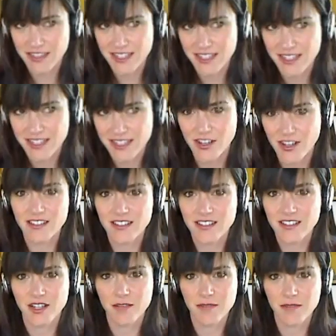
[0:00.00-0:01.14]
think it's awesome
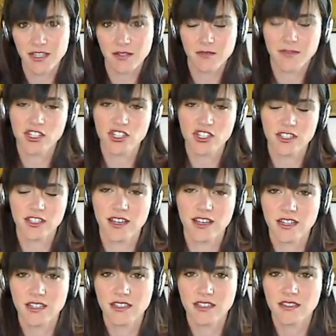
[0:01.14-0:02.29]
that you mentioned
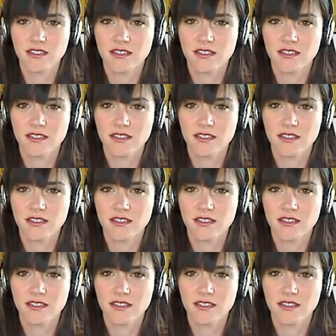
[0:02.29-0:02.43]
that